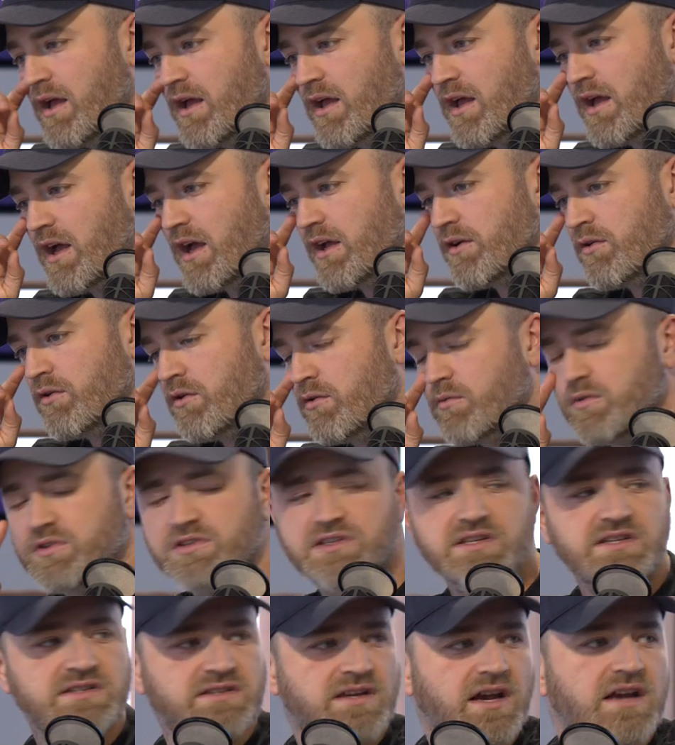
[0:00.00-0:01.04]
I don't know what
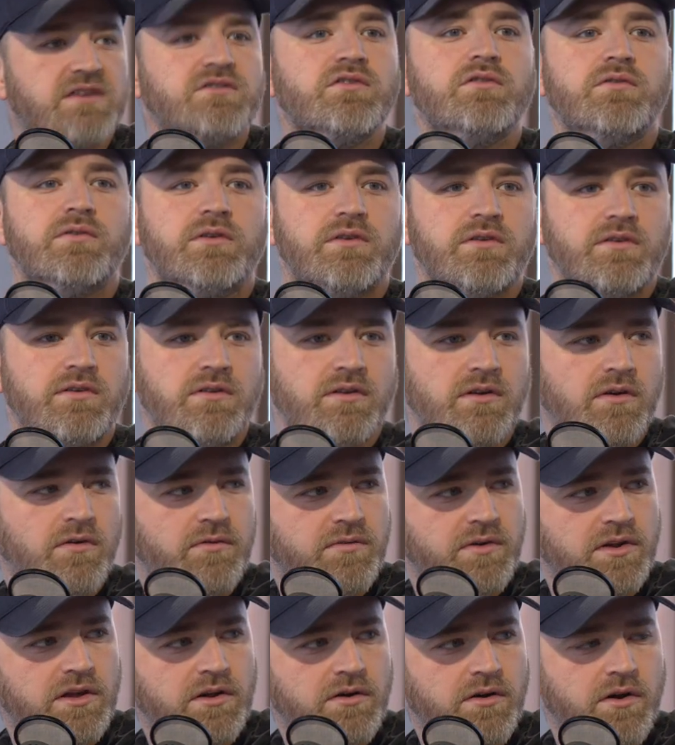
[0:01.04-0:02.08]
these guys over
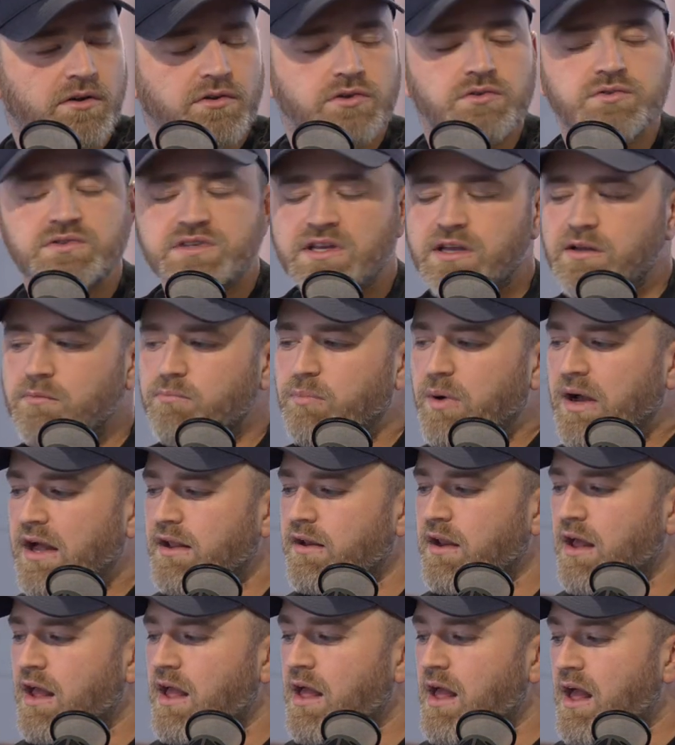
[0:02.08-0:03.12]
over here are using,
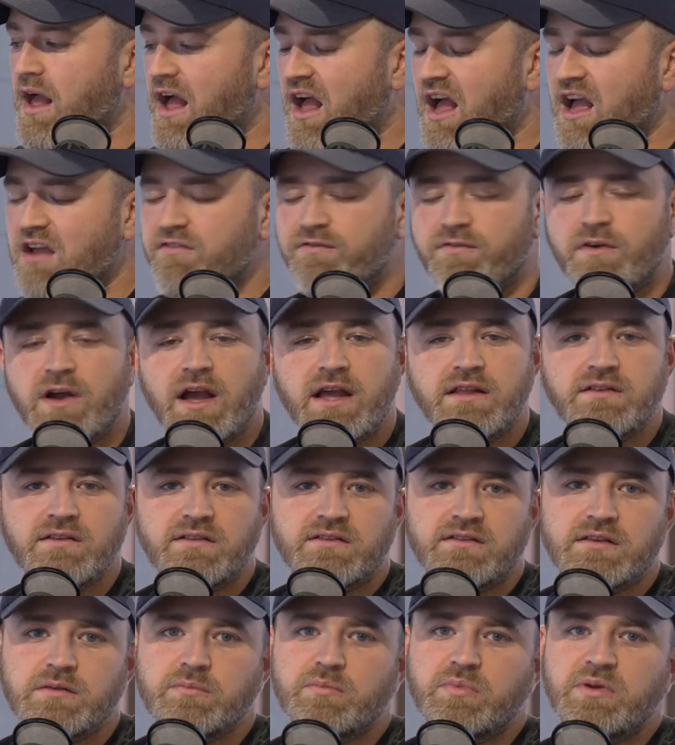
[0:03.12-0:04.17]
but I find
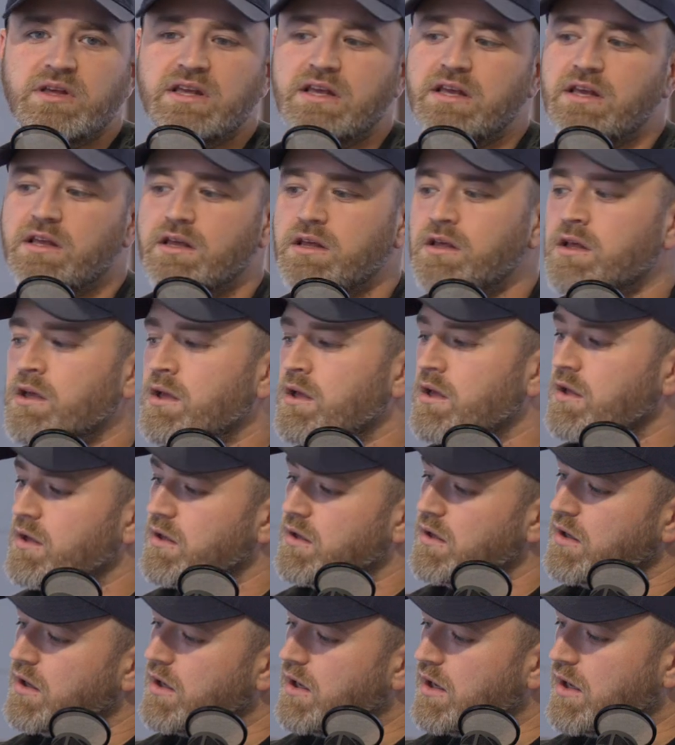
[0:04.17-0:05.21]
it to be
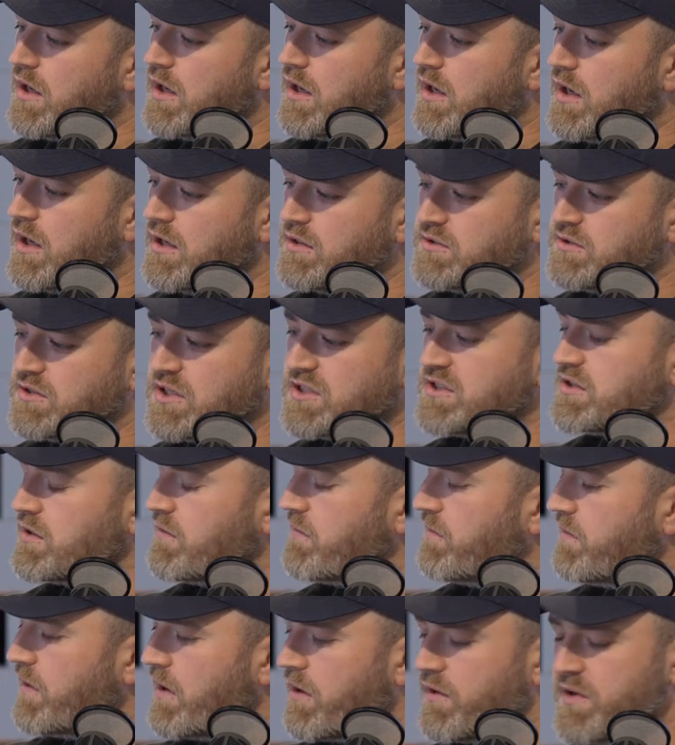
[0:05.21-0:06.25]
uh, just a
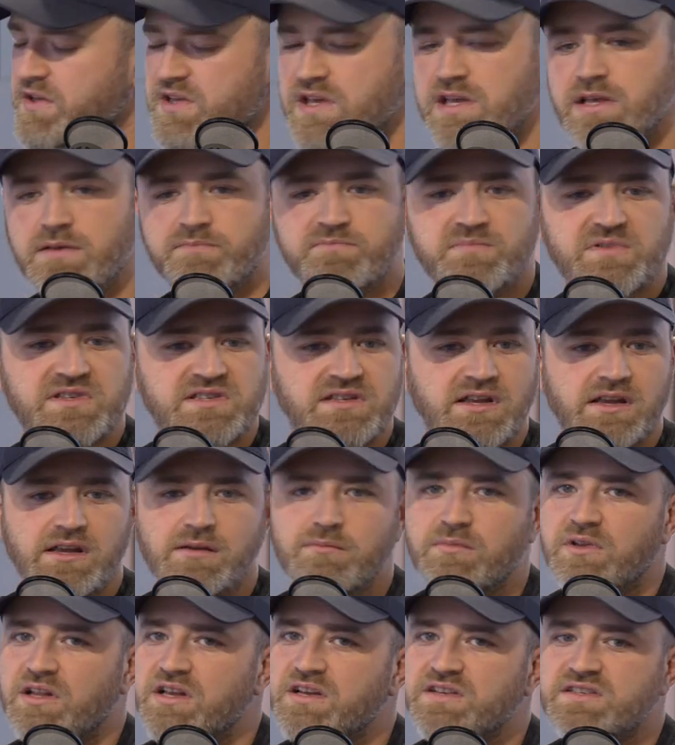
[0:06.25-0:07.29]
very
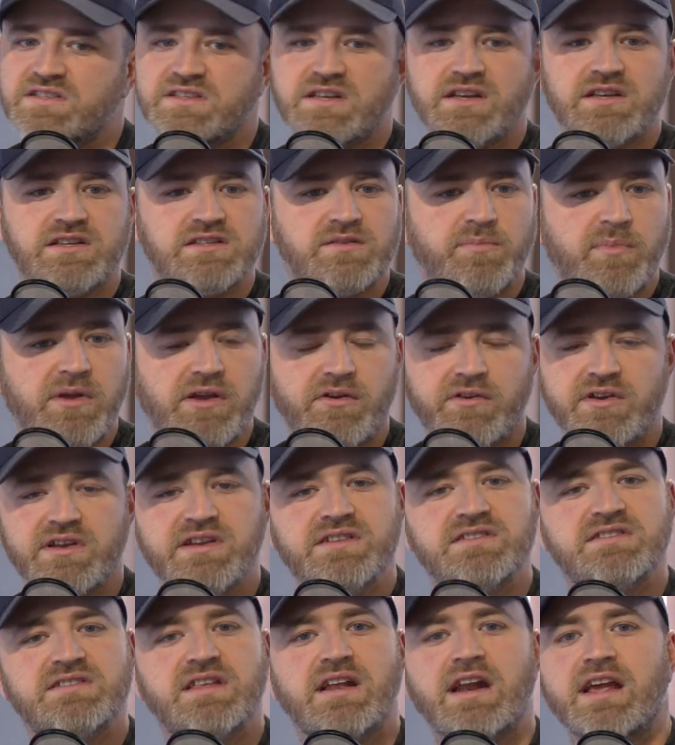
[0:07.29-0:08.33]
seamless
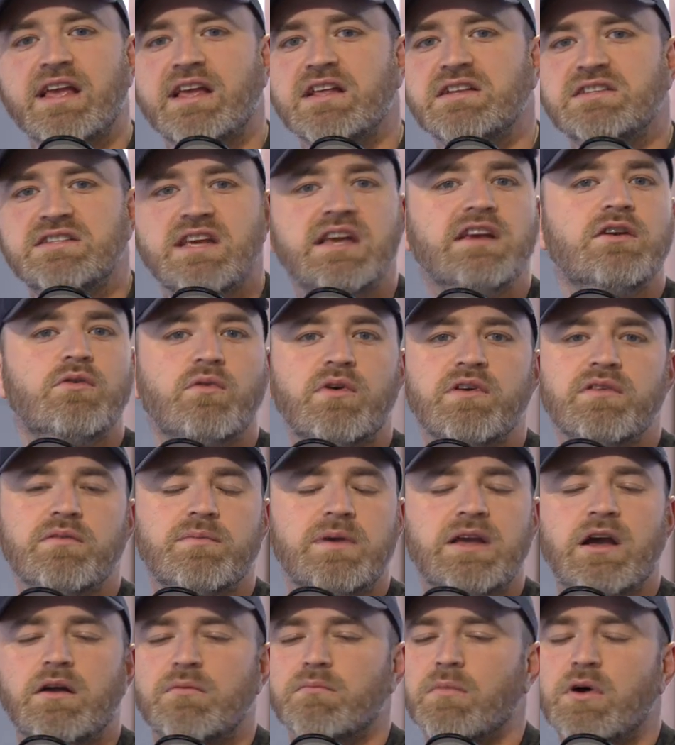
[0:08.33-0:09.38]
experience that I can take with
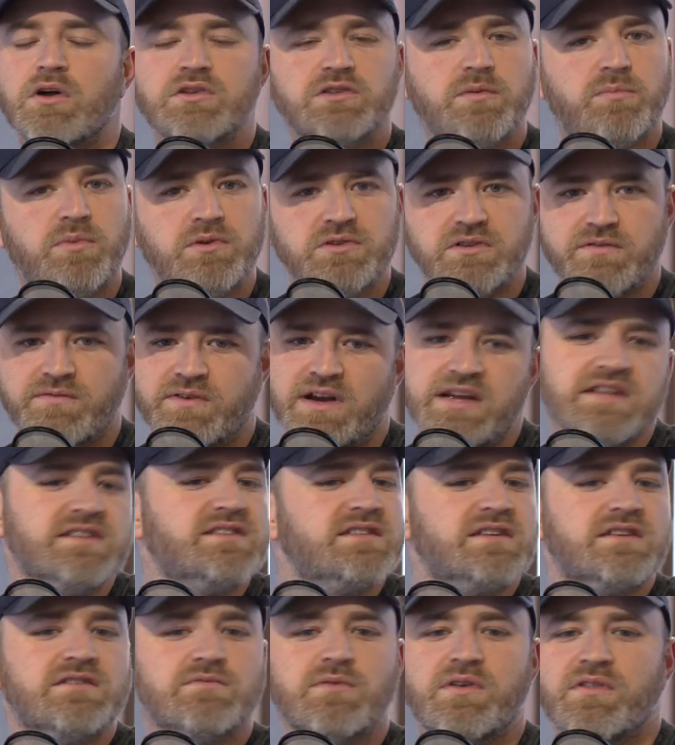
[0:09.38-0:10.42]
me on multiple
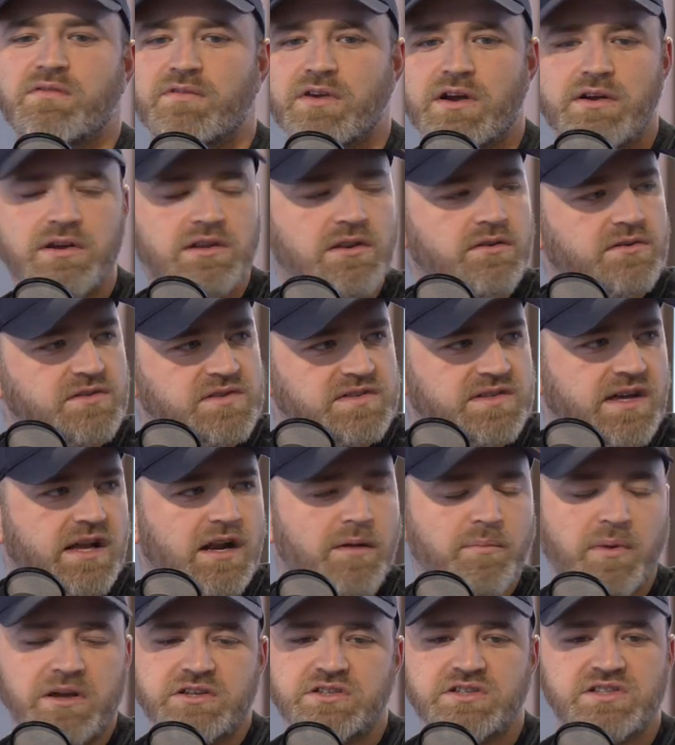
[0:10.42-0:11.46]
devices with very little
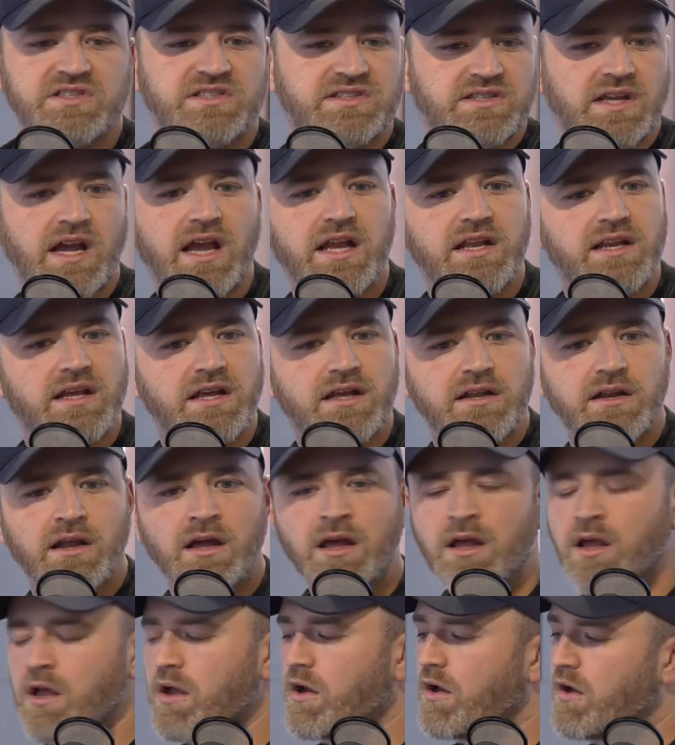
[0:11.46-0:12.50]
setup. I just sign in
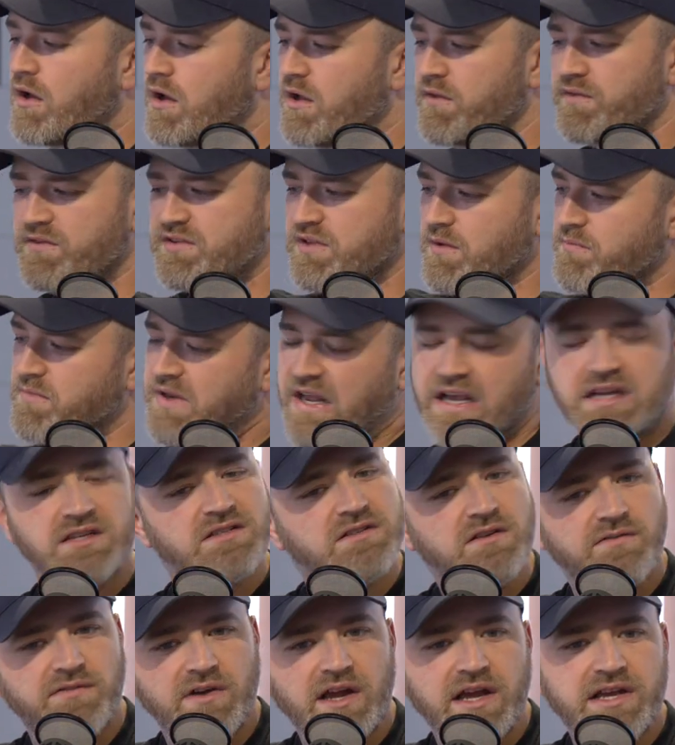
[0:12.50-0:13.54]
on some next
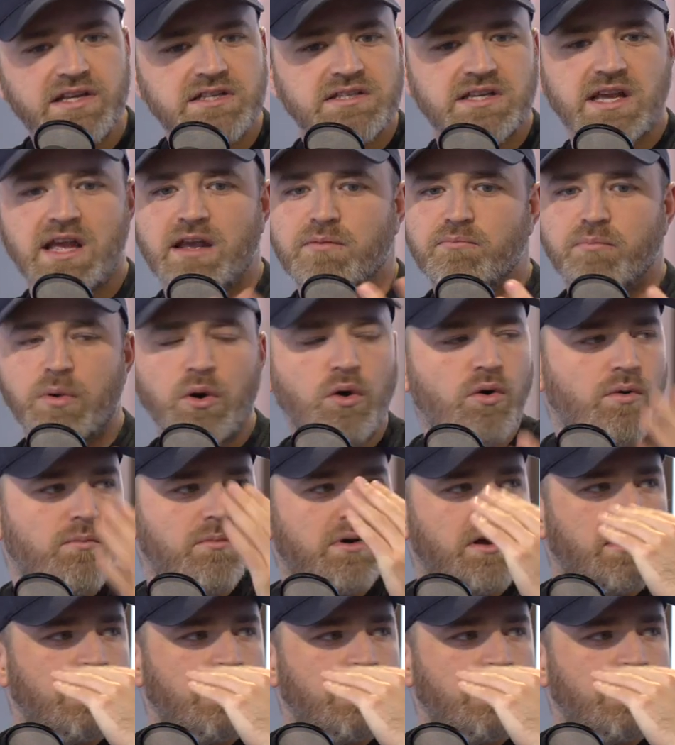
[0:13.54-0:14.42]
device and boom,